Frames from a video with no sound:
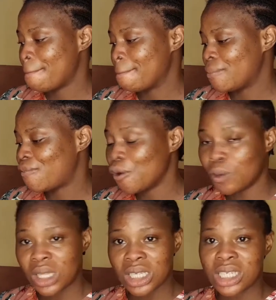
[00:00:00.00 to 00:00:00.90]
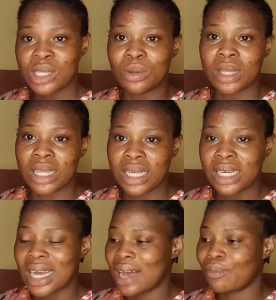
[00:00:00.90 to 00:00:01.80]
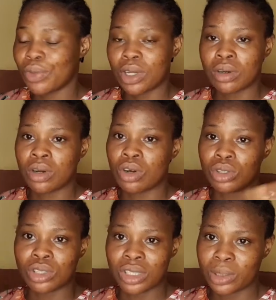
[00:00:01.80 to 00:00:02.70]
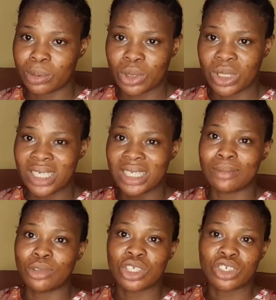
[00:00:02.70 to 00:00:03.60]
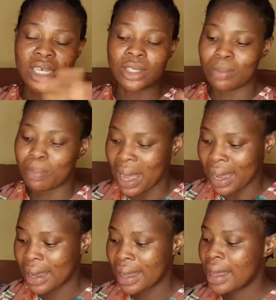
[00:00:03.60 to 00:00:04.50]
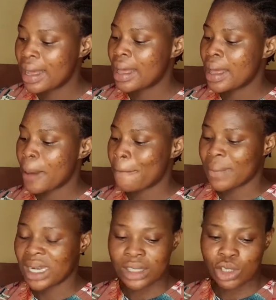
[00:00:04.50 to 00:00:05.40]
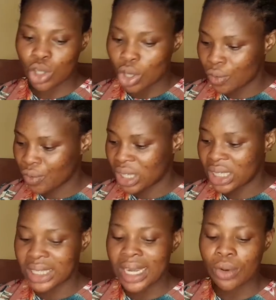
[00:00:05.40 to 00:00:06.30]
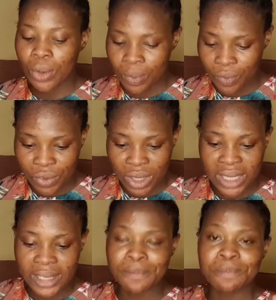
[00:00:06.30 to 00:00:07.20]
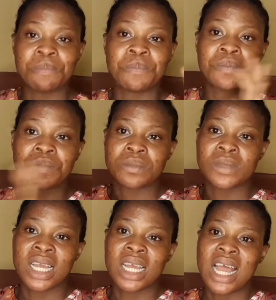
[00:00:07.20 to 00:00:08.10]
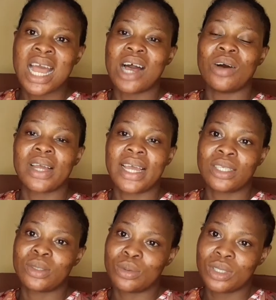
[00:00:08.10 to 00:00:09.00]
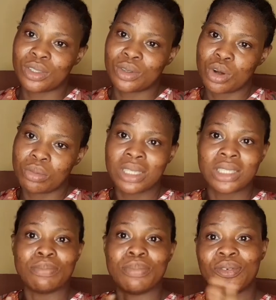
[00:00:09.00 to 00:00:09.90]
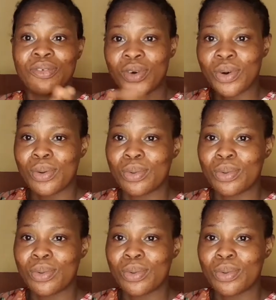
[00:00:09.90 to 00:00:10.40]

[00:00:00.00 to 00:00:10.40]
few things you think. I've not gone to the hospital yet. I'm just trying to pack my stuff in there. Hopefully I'll get to read your comments before